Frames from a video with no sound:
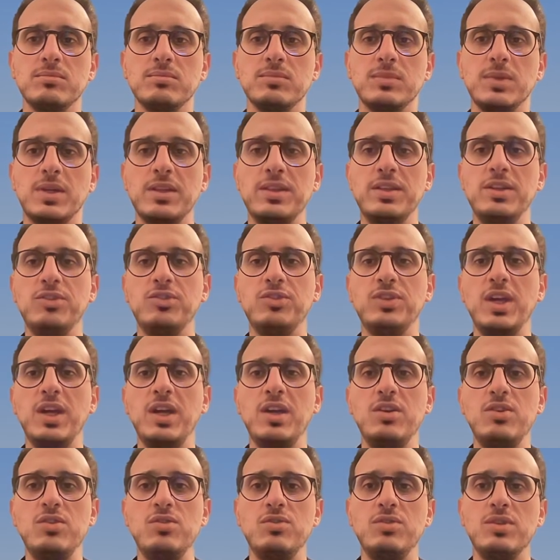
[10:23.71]
At this
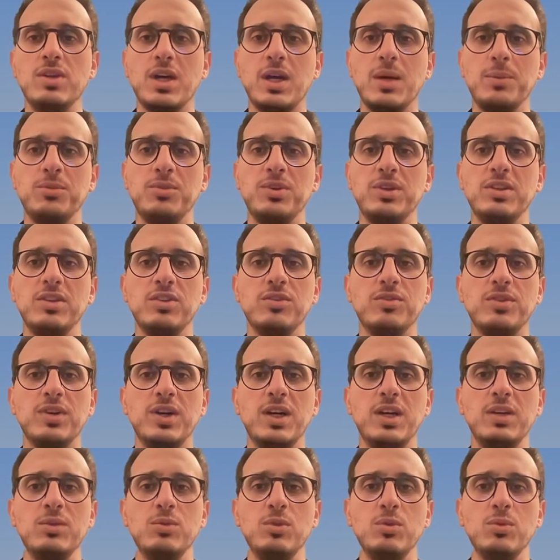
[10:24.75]
stage, I'm
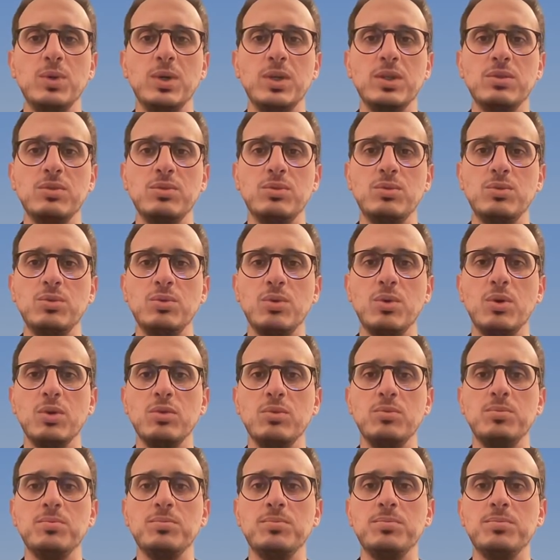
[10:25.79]
satisfied with what RuCode